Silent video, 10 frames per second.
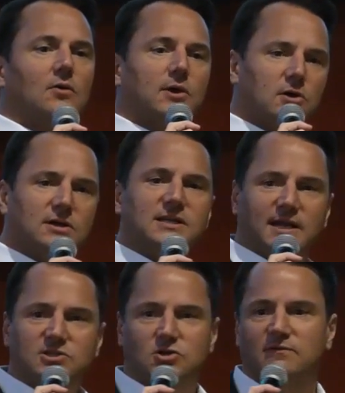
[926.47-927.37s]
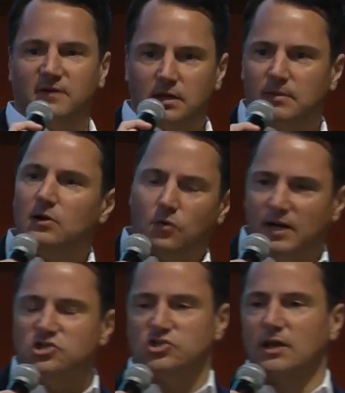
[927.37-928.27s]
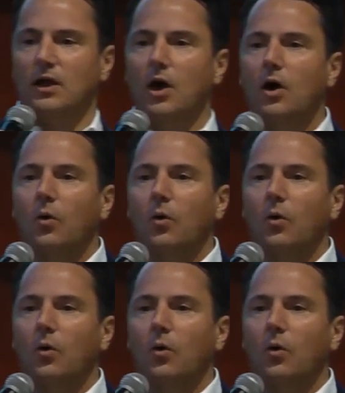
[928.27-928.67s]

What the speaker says: we couldn't answer a fundamental question.